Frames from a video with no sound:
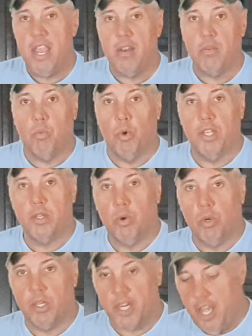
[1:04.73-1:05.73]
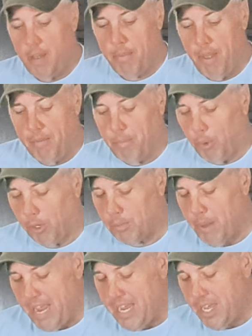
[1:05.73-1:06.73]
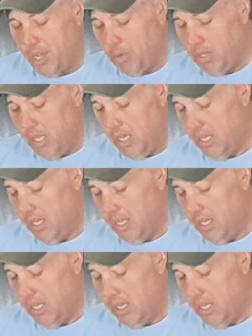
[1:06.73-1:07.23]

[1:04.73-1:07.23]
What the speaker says: 1/4 cup of pork panko,